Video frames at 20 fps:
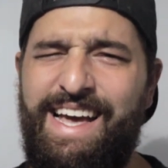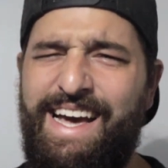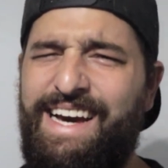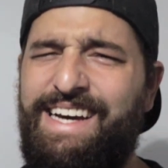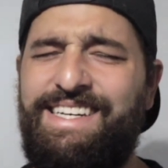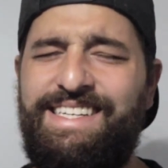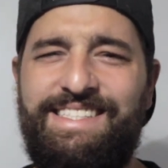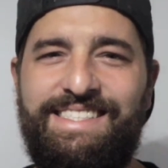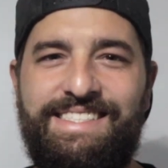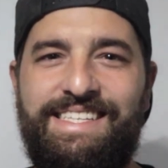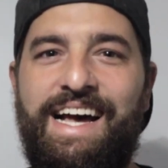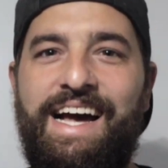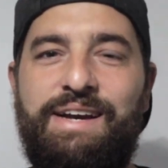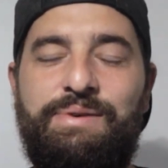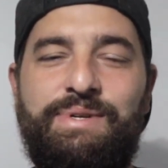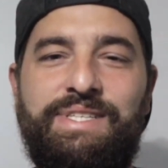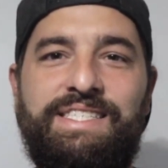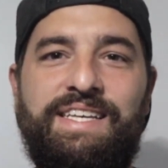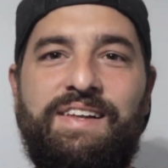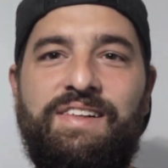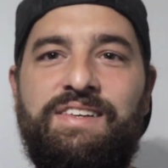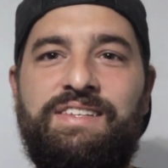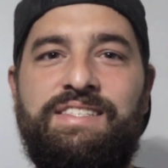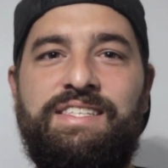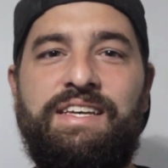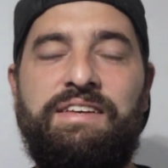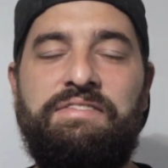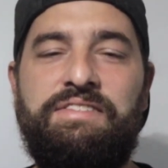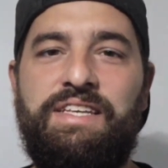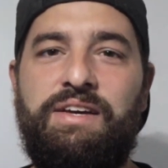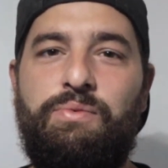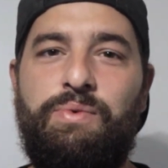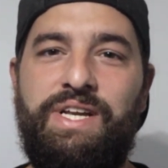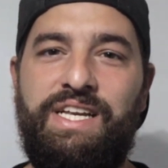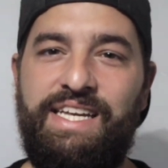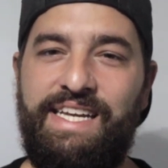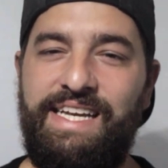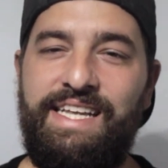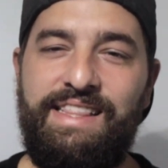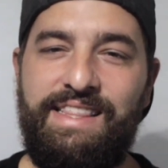And inside we tell ourselves that we
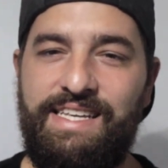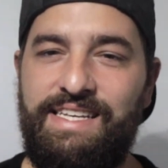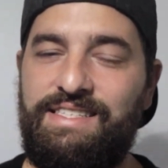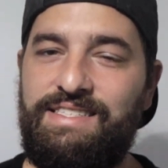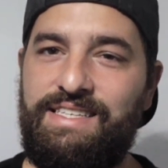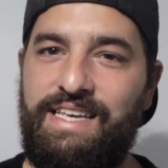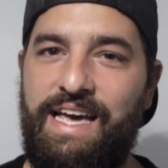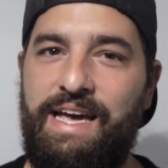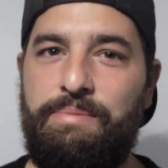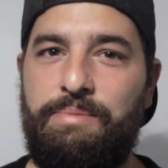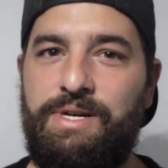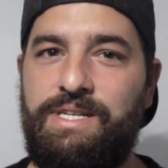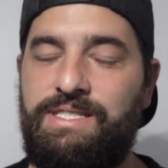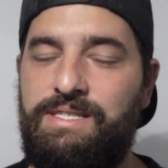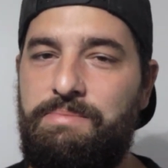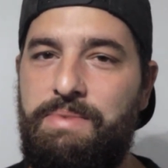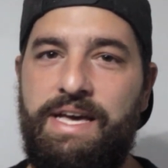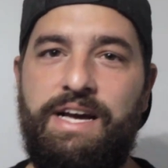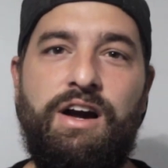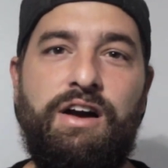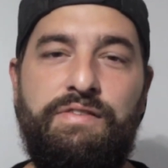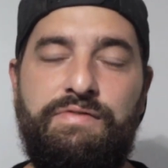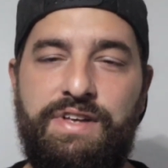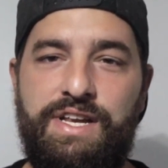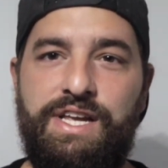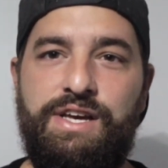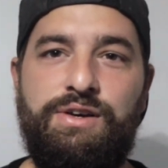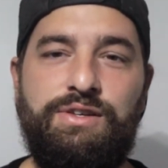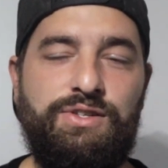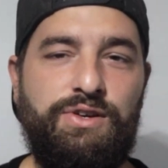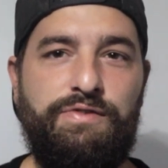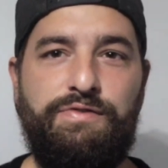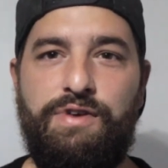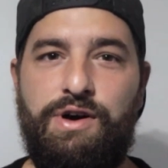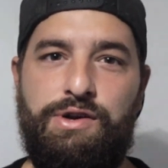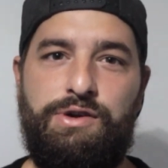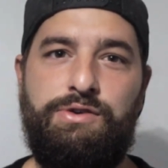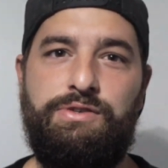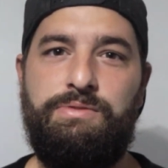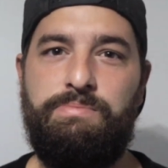need this camera to make our videos or
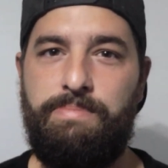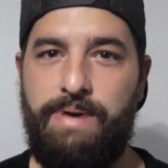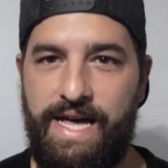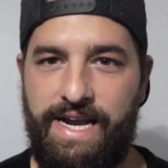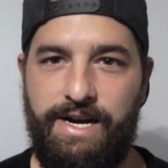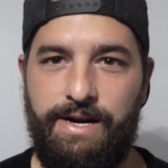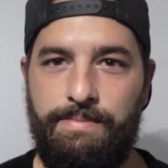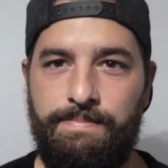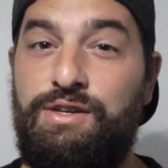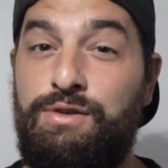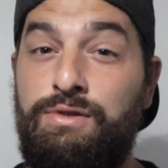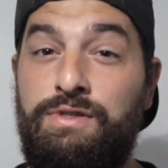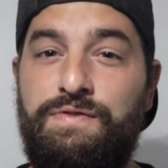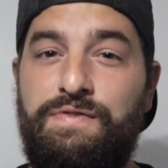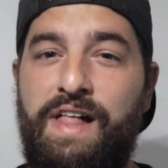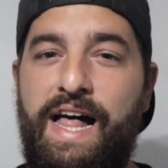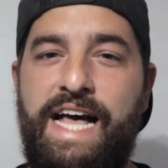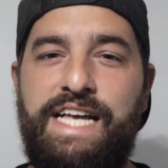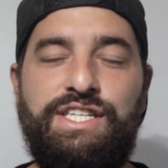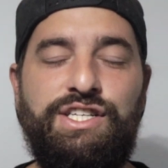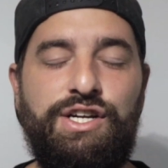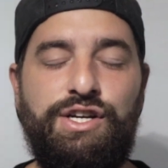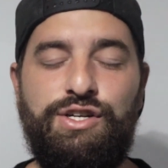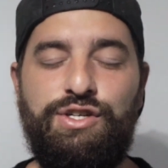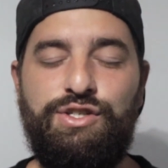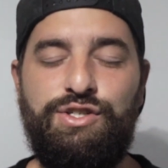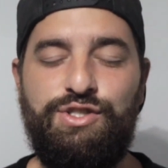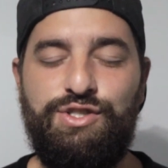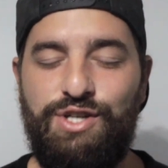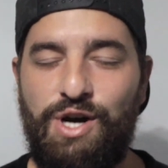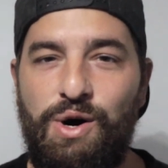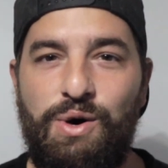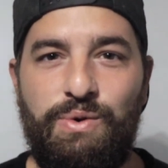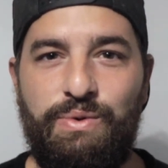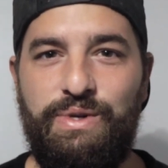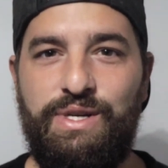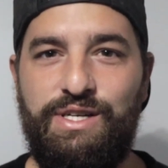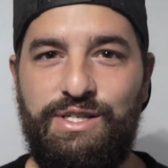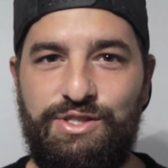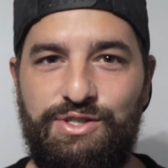photos better. Newsflash,
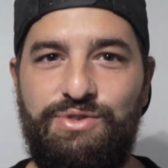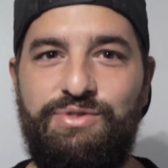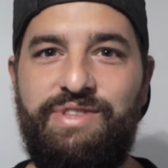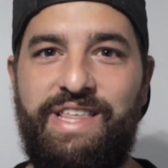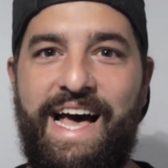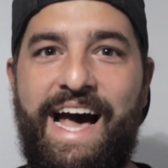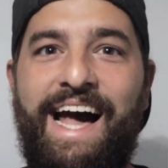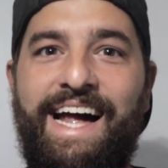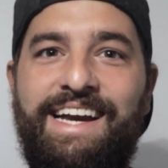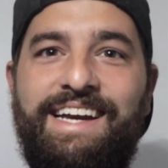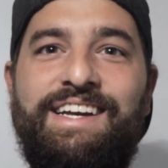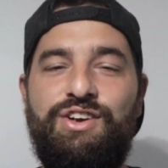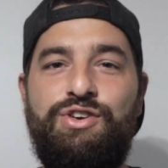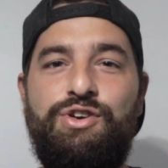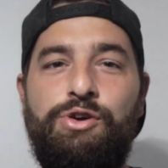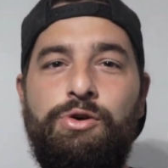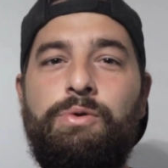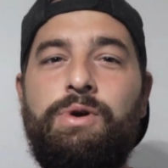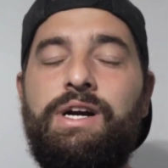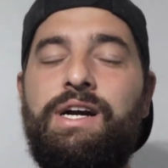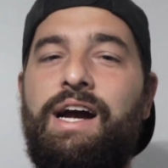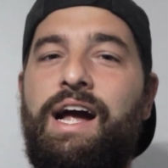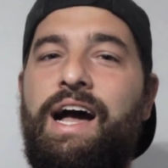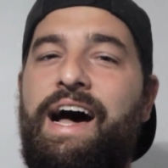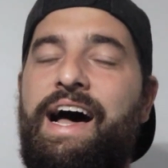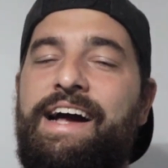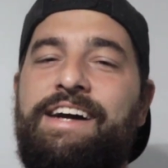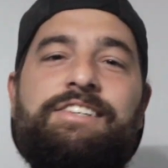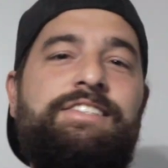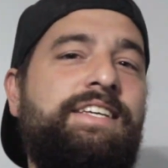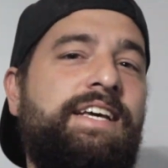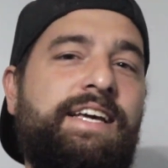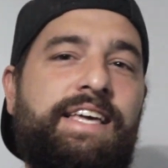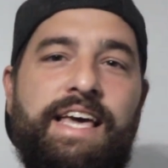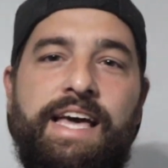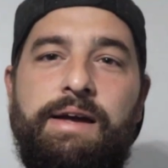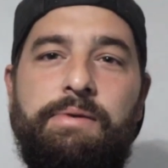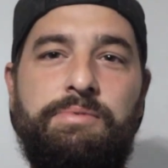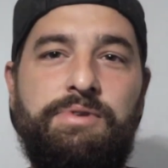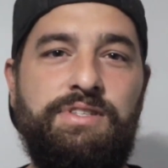don't do that. Newer, higher tech
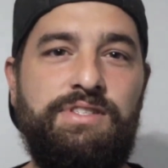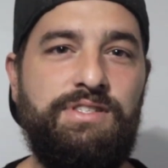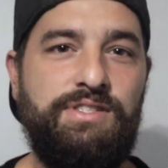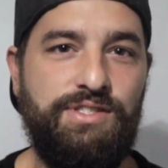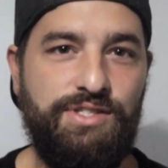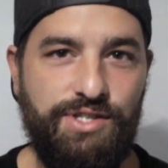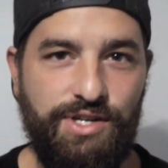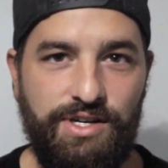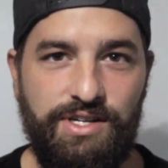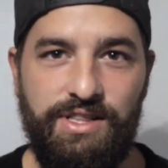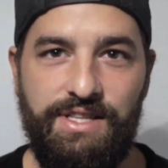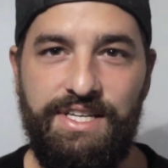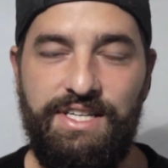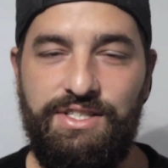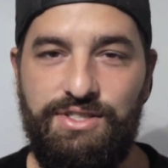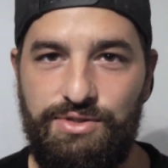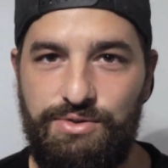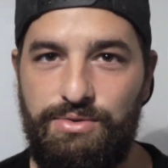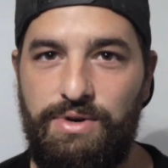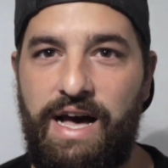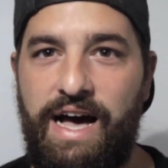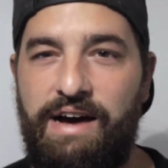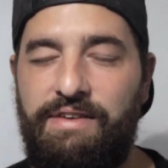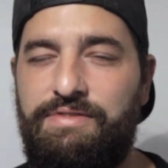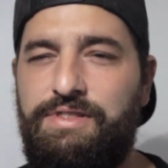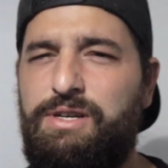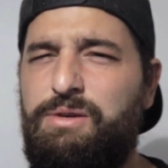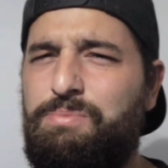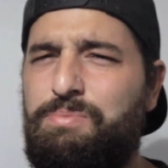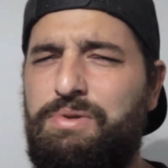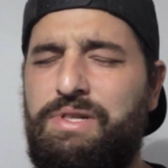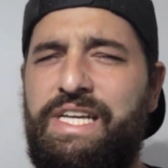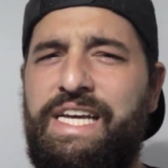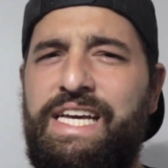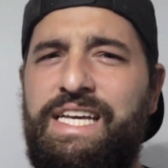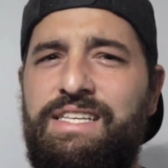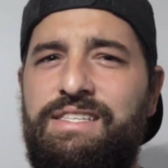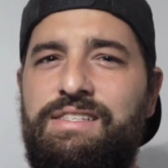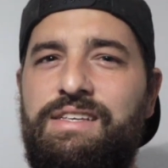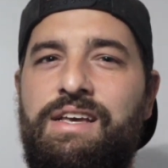cameras certainly do have their
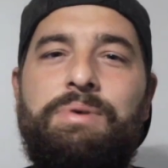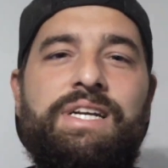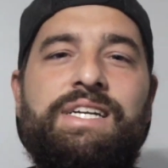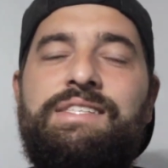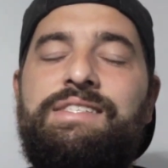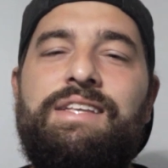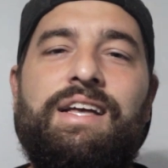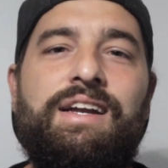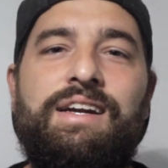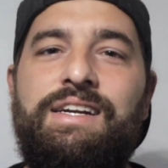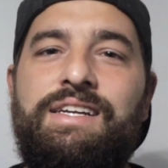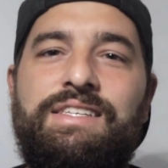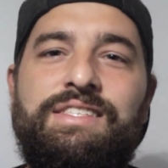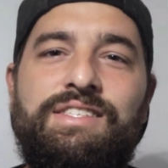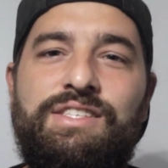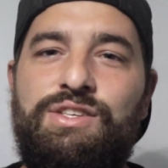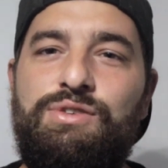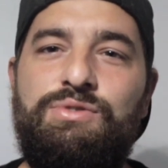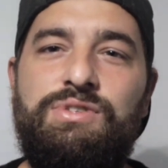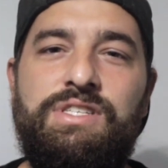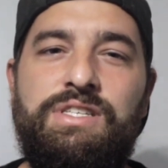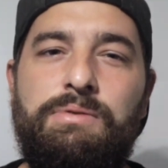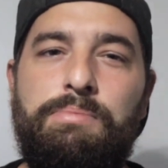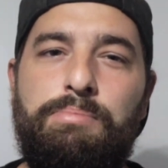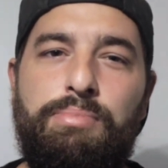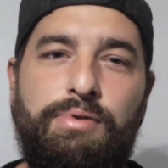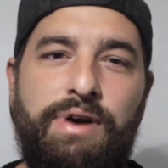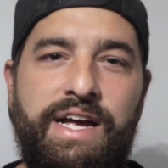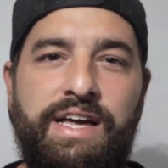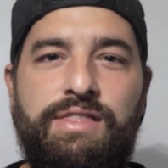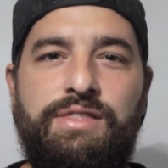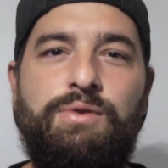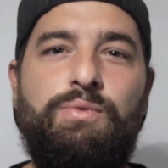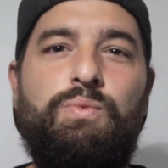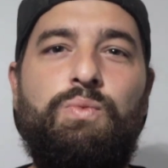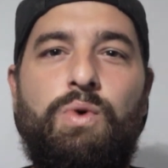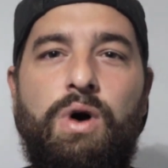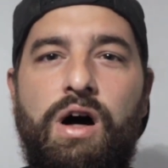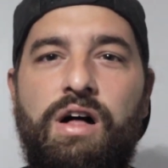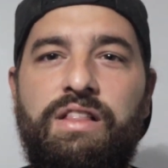place, but it's not an excuse to break the
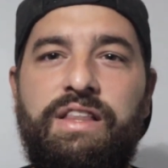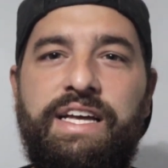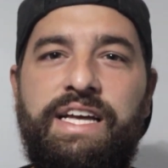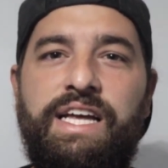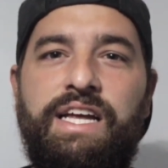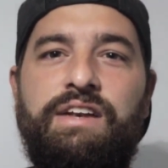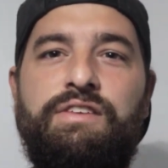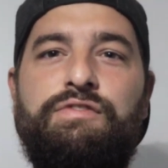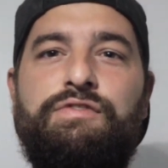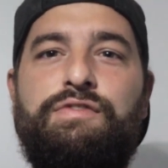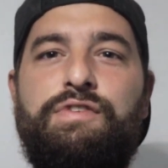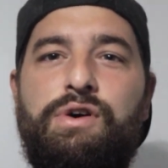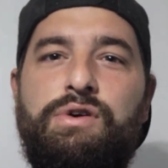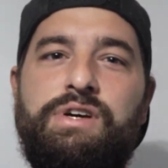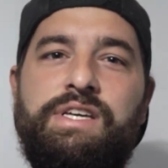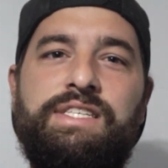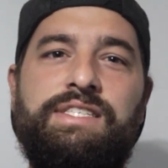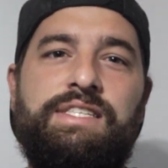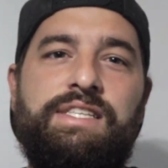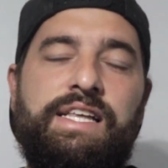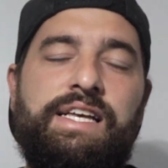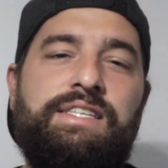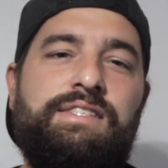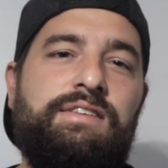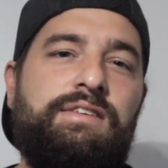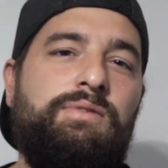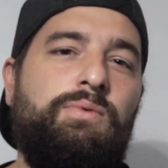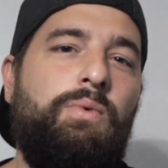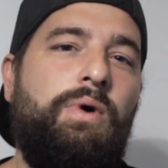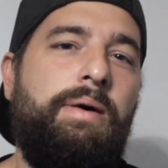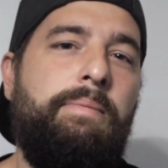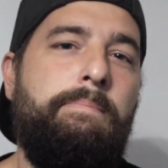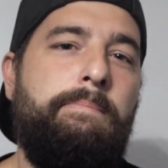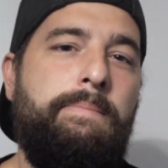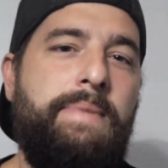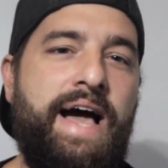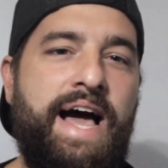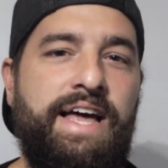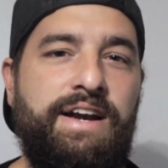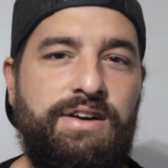wallet and focus less on what
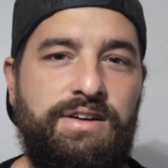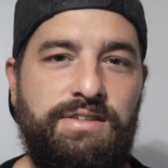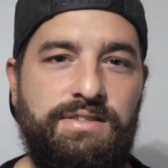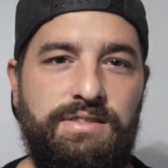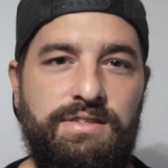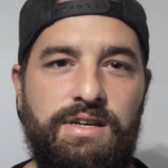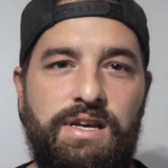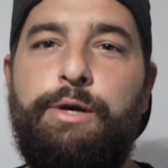matters.